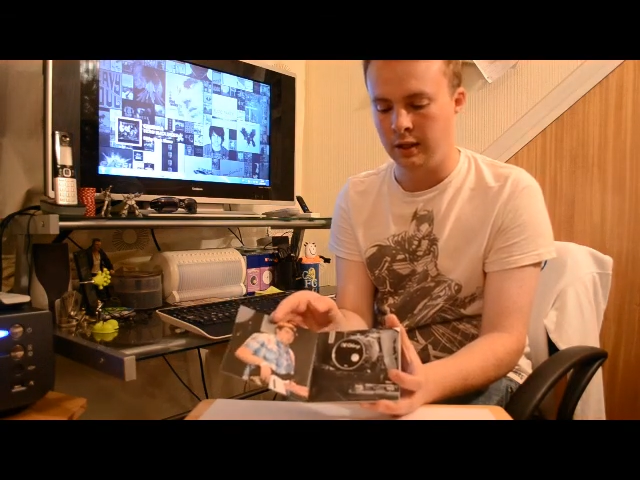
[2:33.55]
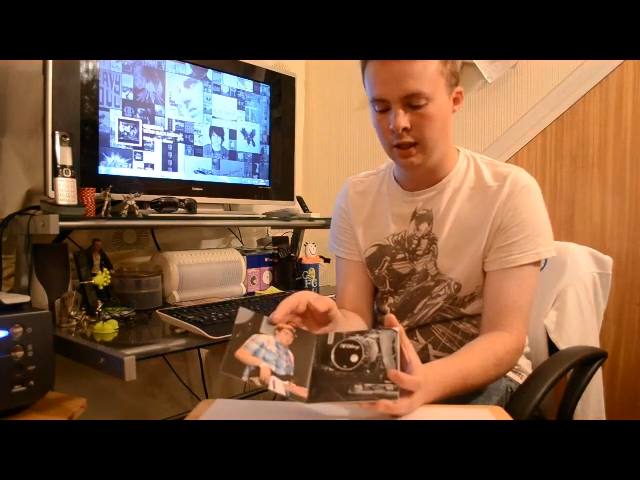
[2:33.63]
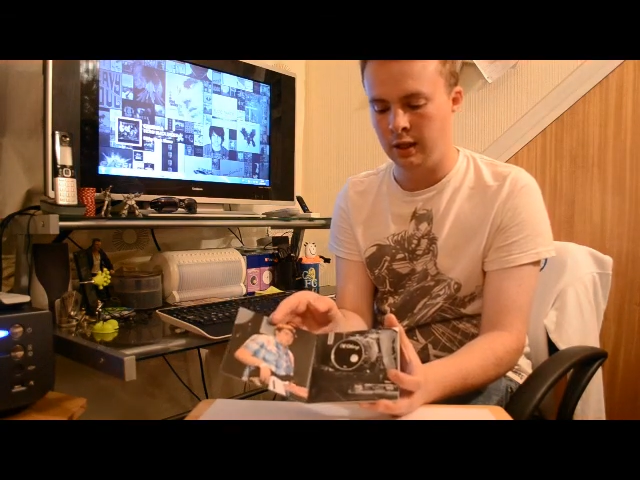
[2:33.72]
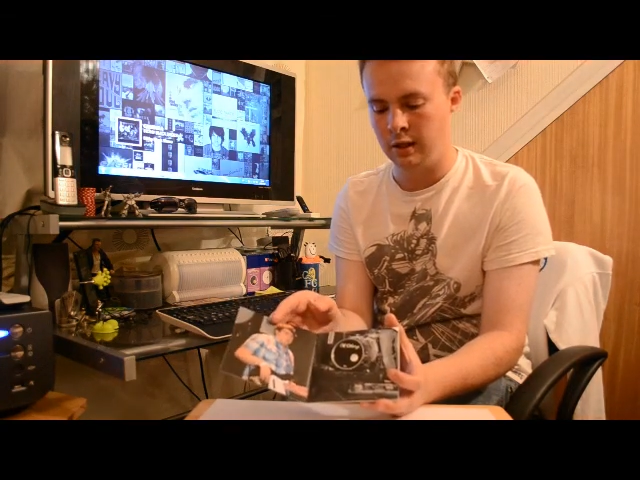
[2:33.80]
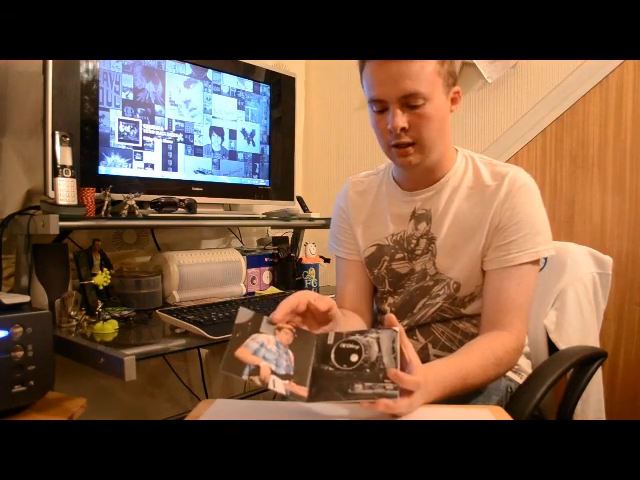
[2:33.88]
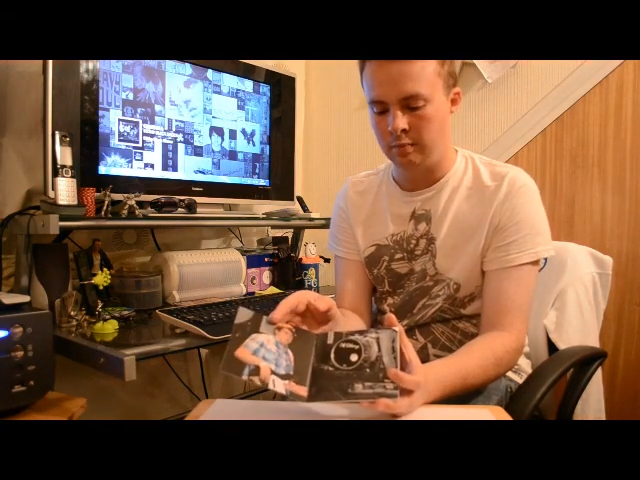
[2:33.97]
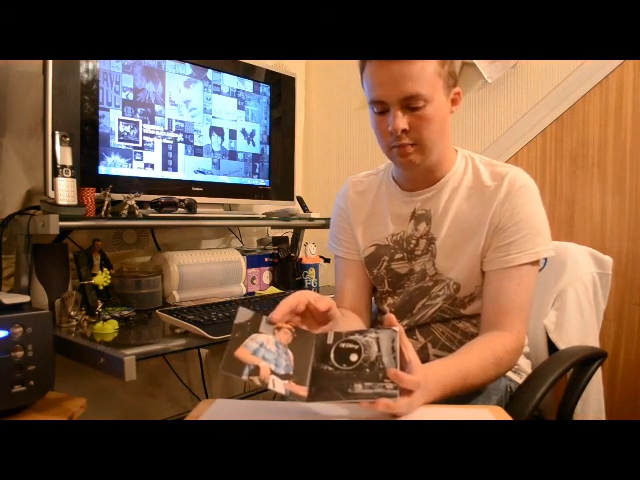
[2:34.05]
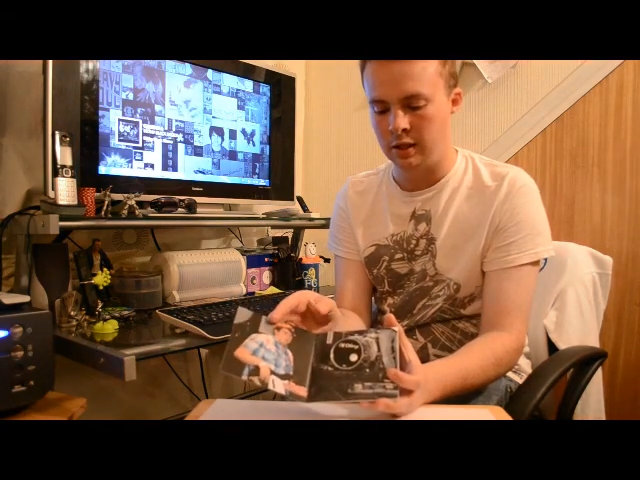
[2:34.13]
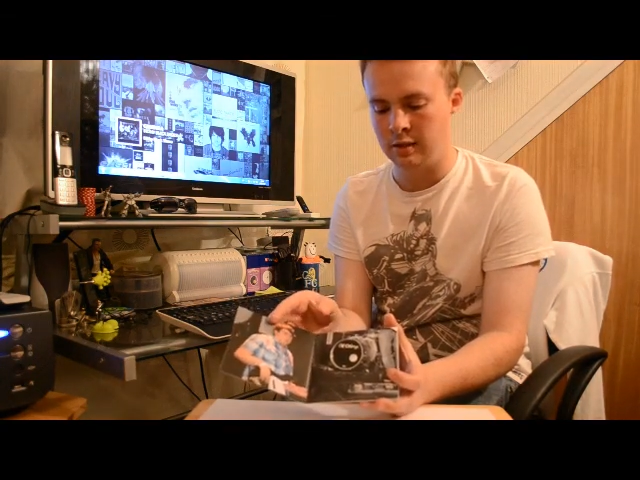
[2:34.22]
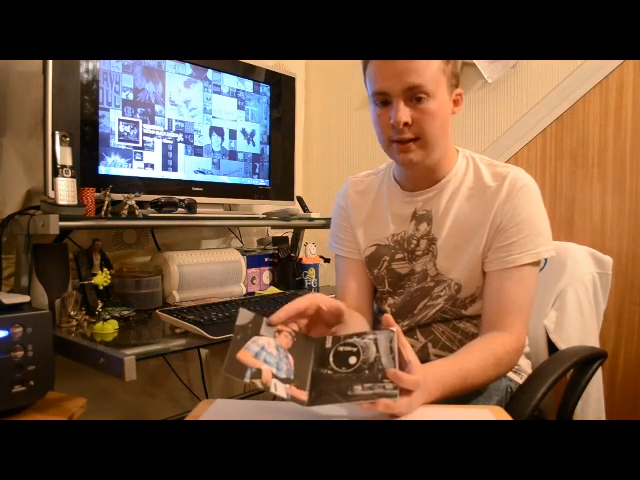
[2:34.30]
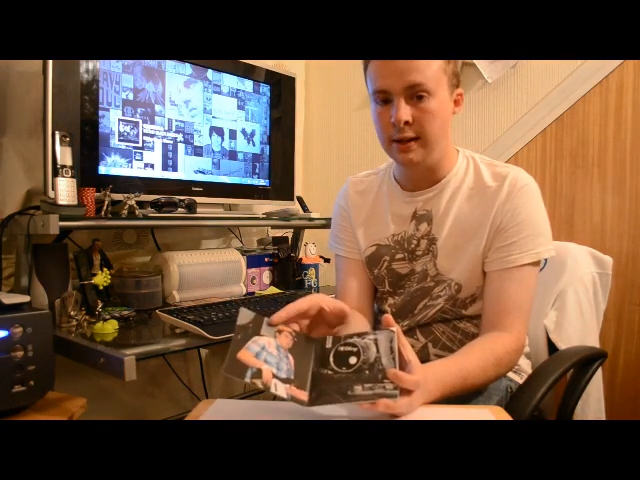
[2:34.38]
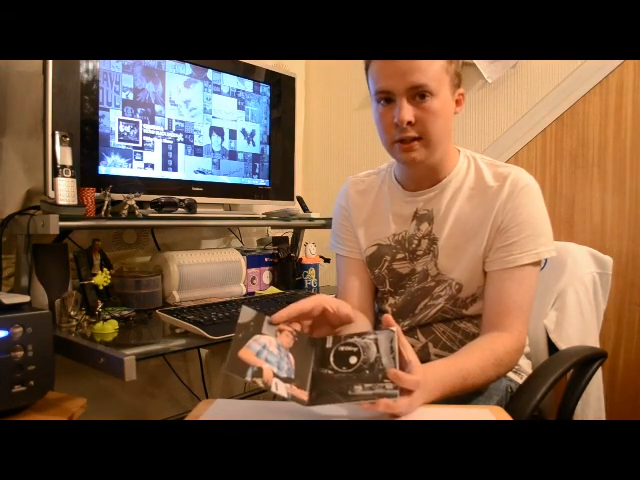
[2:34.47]

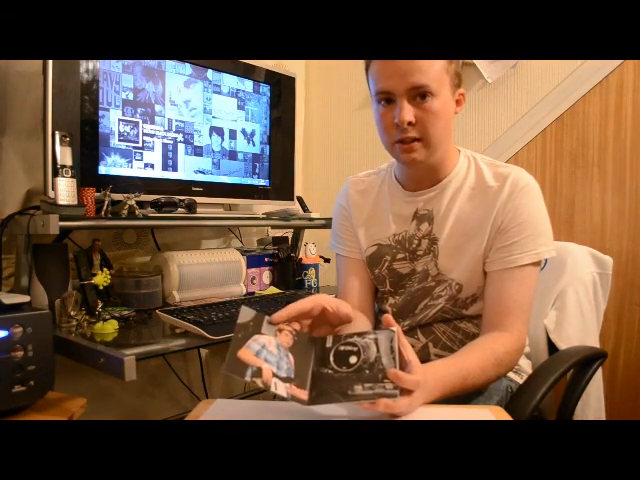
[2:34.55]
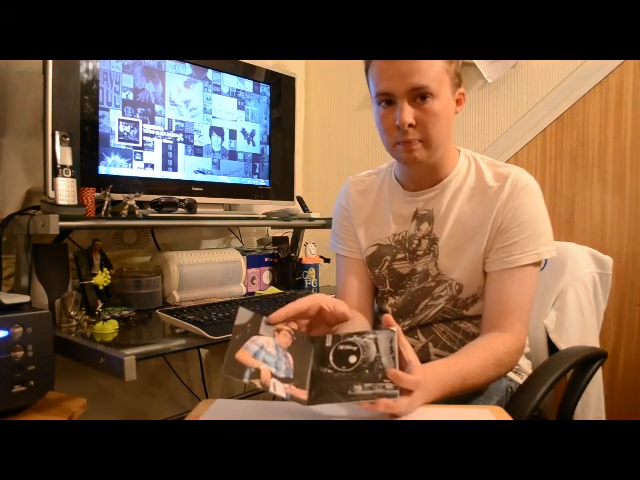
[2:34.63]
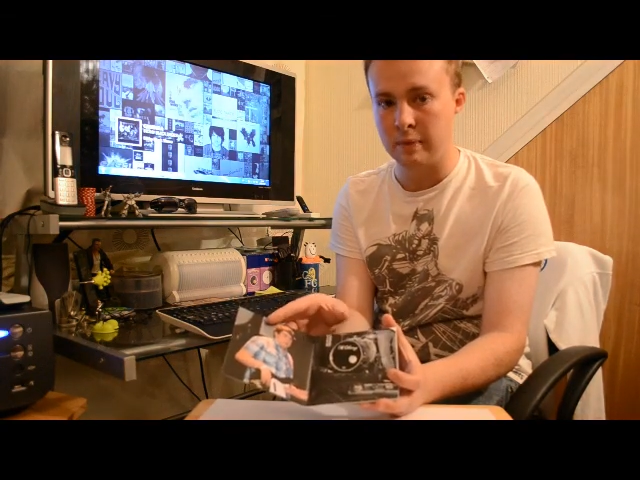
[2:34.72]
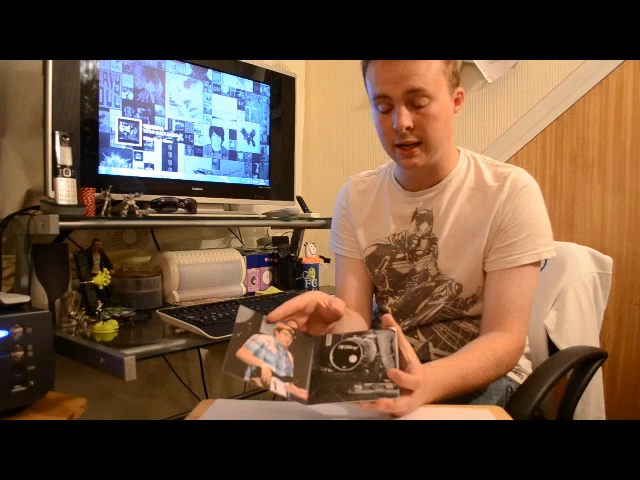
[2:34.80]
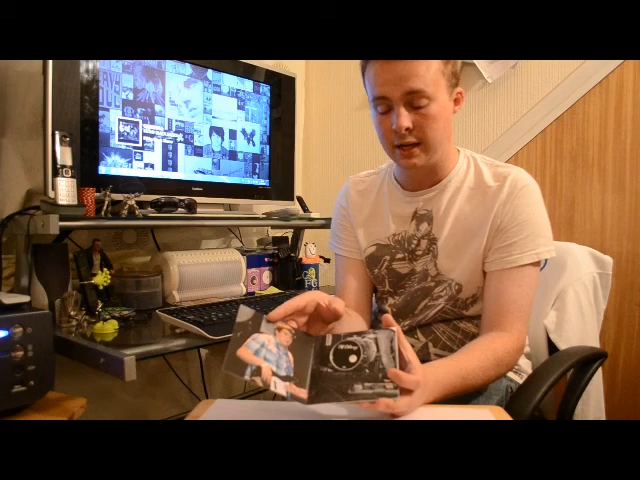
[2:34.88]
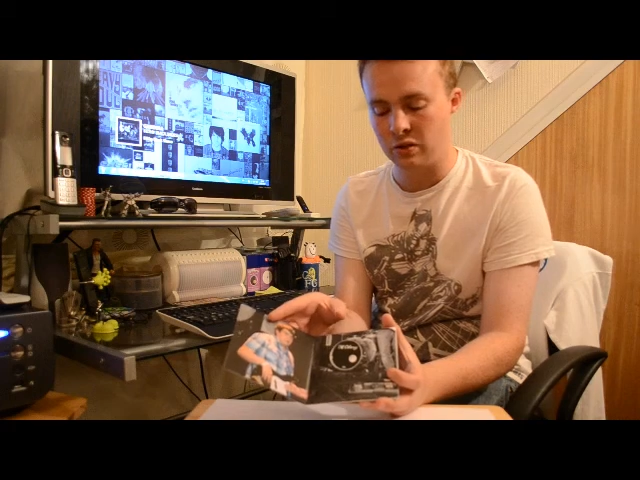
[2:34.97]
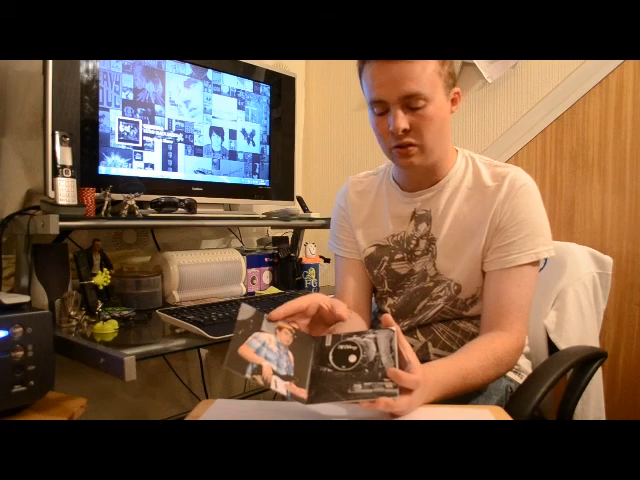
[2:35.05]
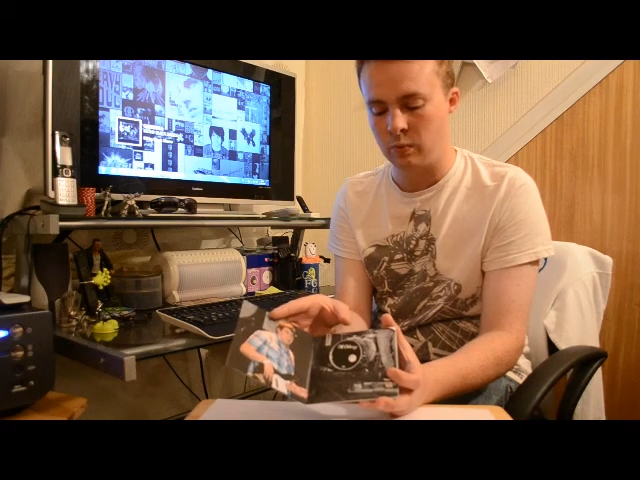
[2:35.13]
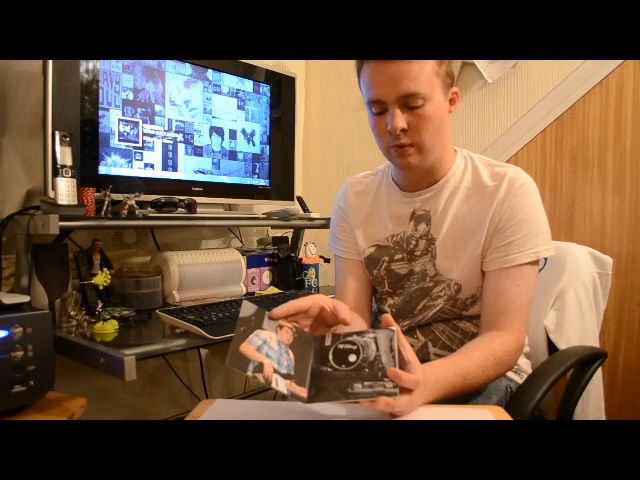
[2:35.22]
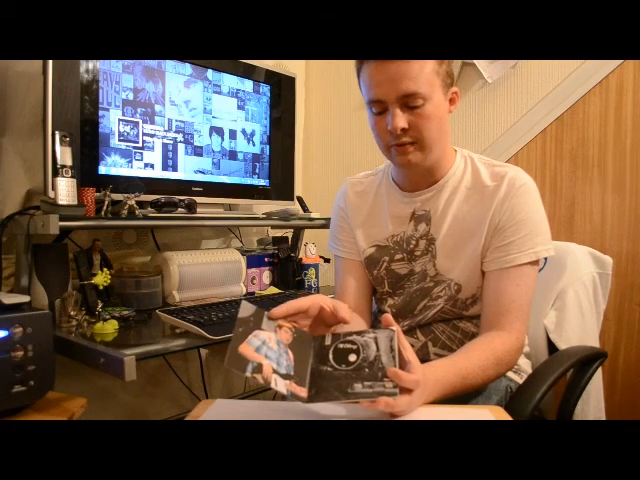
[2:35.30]
I rounded the package off